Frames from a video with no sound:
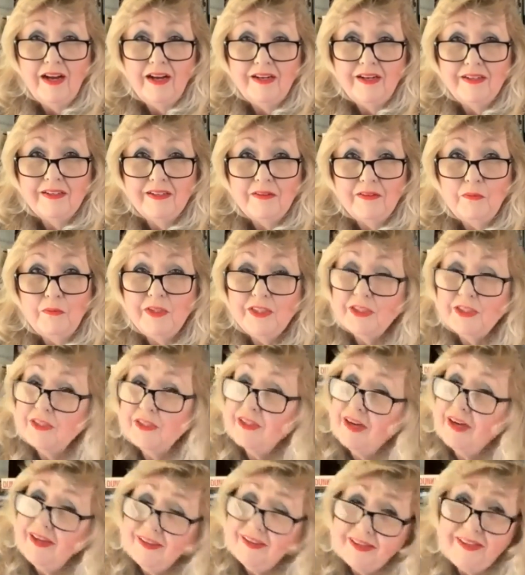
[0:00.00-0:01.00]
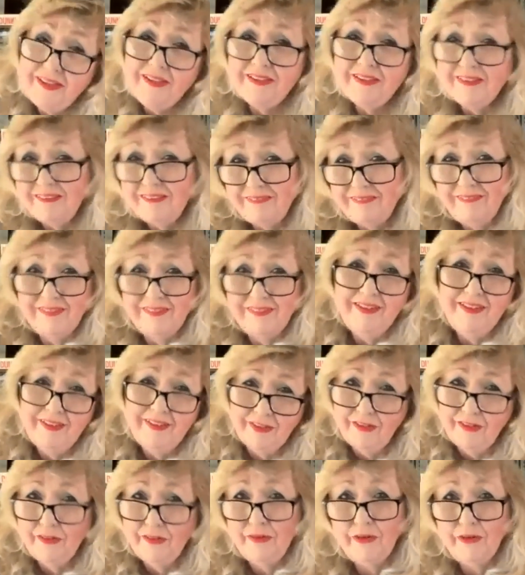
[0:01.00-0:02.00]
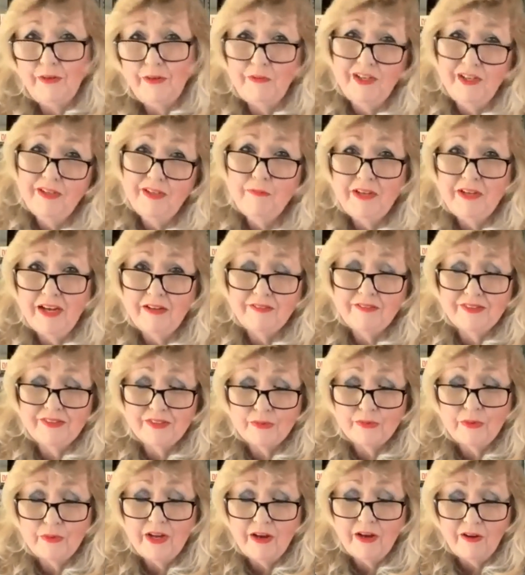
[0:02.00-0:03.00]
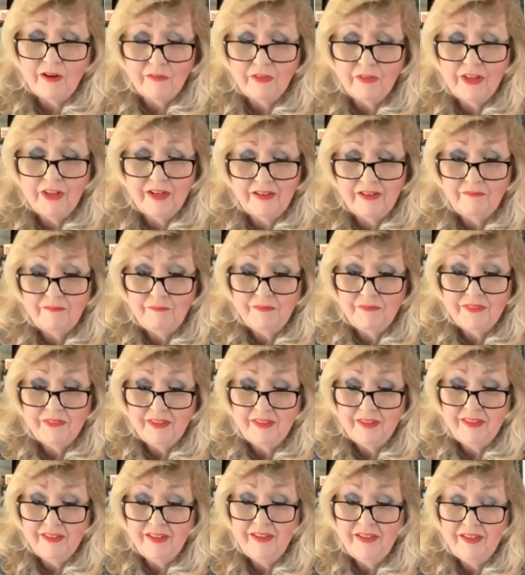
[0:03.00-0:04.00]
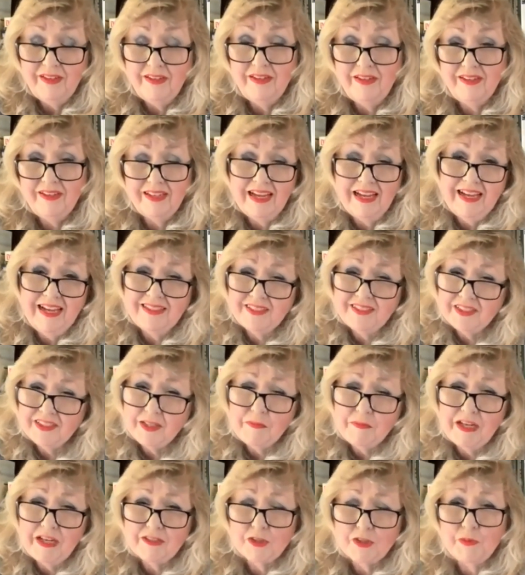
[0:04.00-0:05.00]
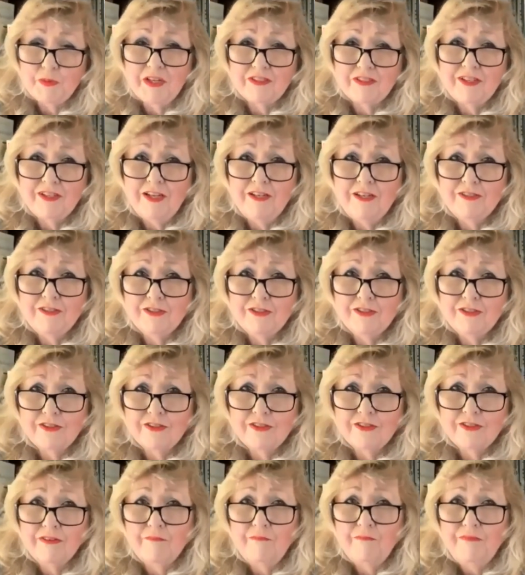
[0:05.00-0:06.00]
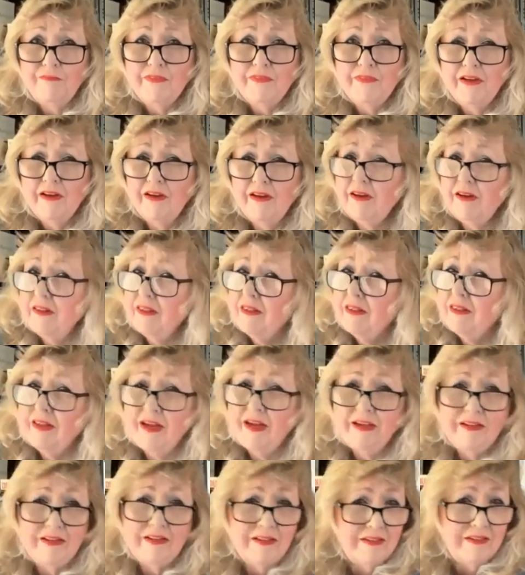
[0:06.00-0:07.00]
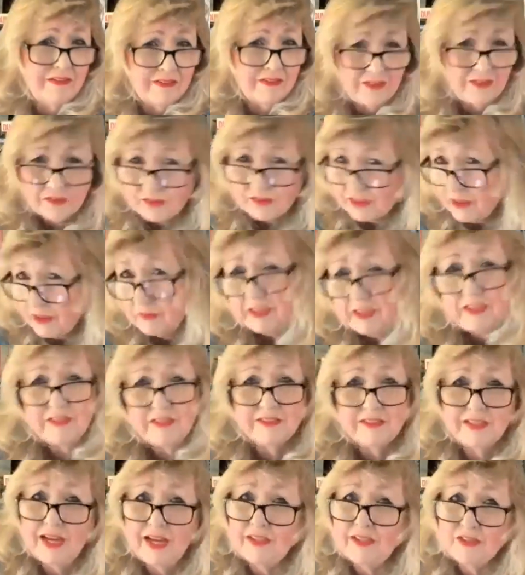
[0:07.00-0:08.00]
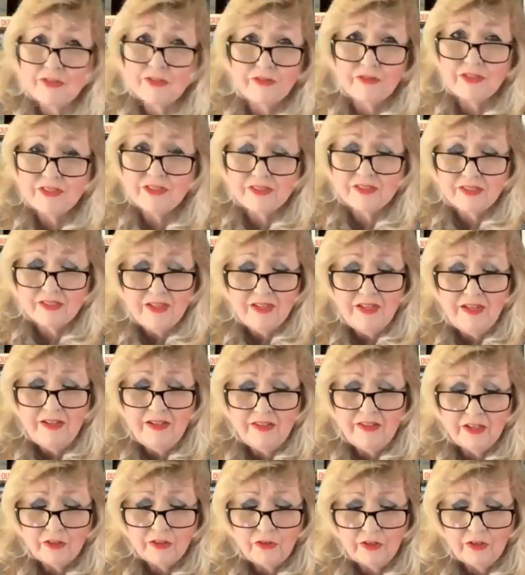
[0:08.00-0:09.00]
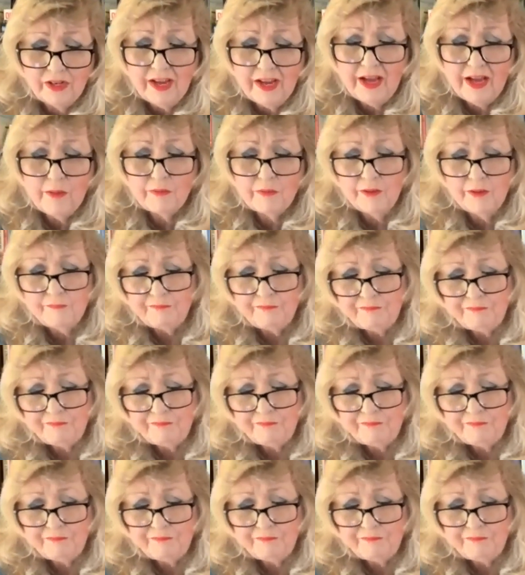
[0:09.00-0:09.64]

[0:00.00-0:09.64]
which I think kind of creeped him out as well, that he had some expectation that there was something disastrous that could happen.